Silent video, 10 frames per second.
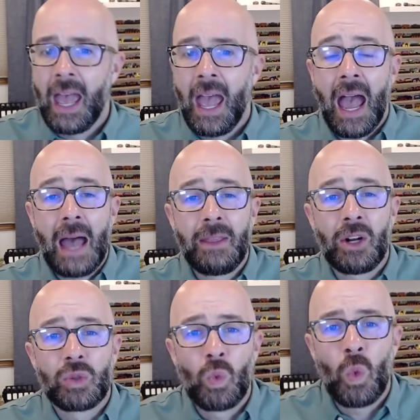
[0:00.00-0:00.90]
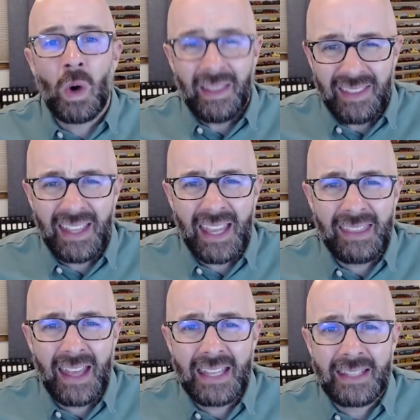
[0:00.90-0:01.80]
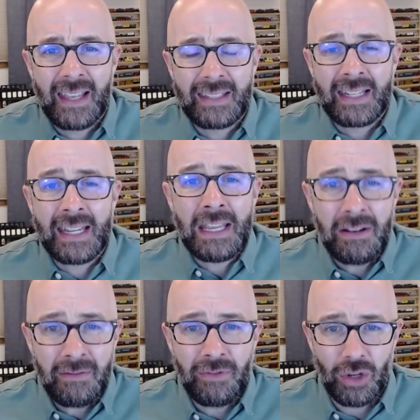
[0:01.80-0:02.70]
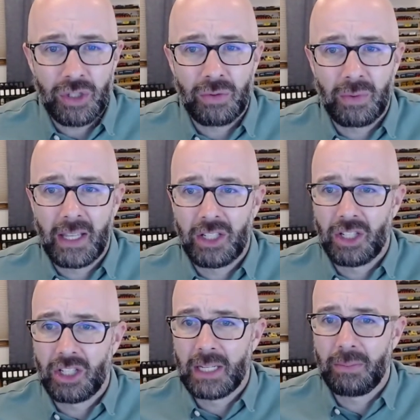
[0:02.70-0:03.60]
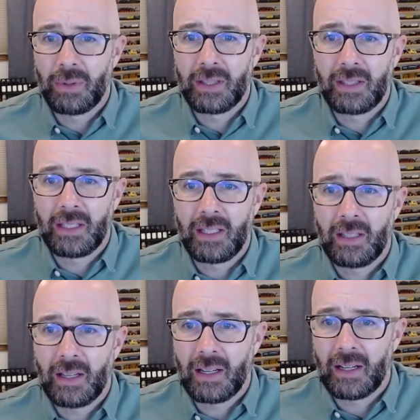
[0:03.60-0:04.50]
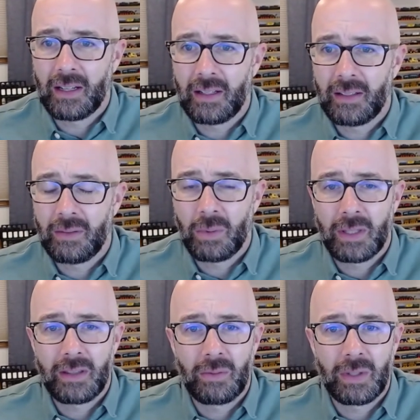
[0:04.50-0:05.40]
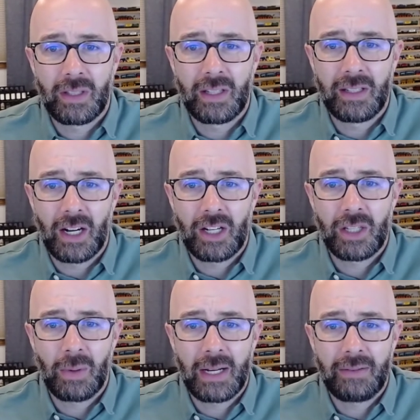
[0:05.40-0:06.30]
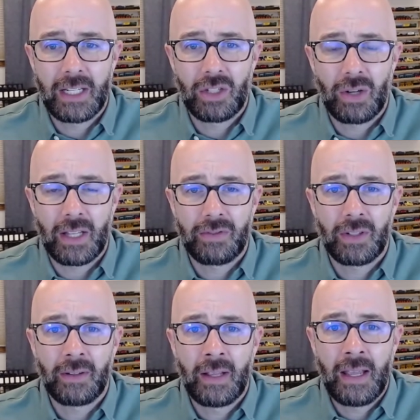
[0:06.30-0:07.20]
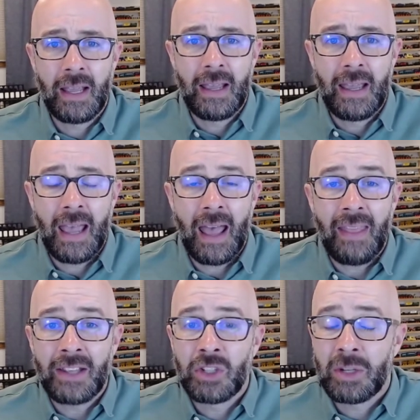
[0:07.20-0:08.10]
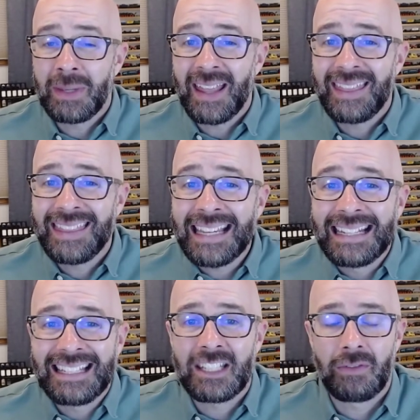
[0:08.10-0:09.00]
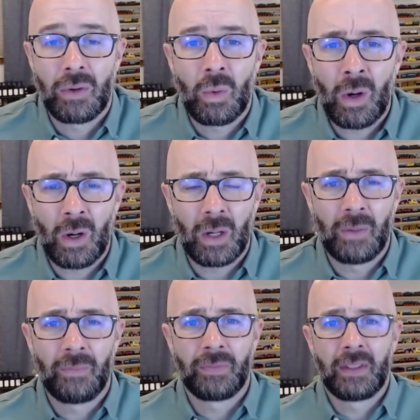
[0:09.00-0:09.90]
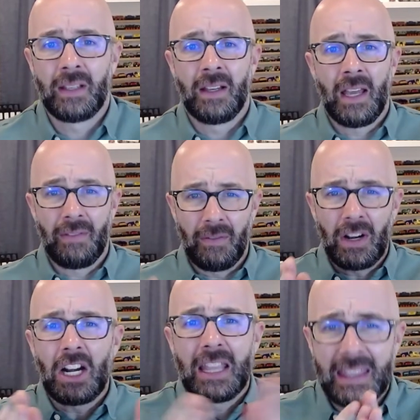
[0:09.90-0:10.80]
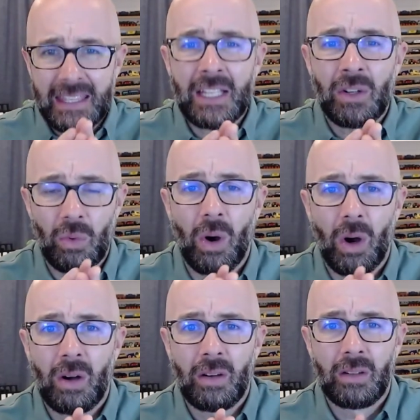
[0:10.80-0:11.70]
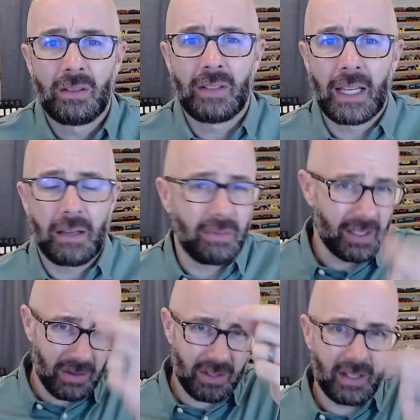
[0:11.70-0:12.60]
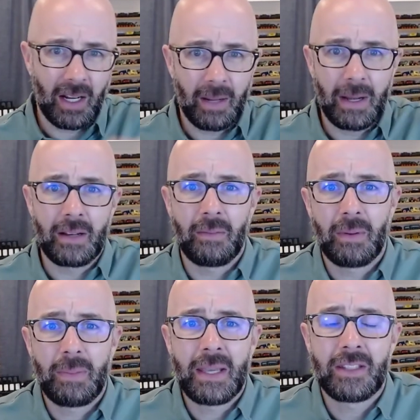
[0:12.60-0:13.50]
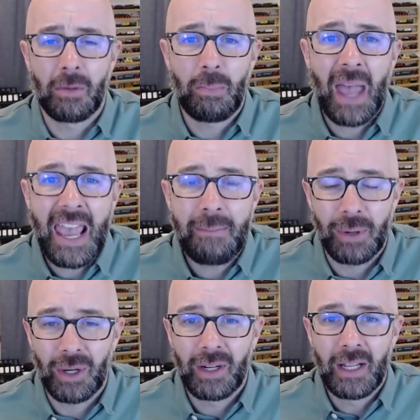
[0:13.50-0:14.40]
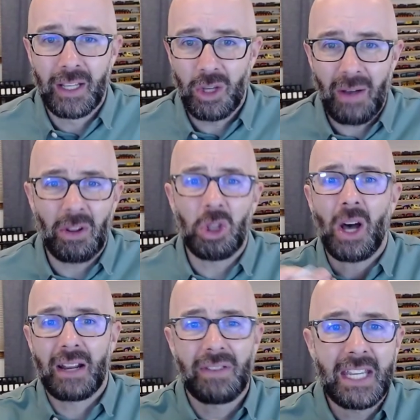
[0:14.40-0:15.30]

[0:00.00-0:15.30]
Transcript: And there's one thing that has an inverse relationship with the with conduction, the rate of heat transfer, and that is going to be the thickness of the wall. A very thin wall, like let's just talk about a piece of paper, you have a lot of heat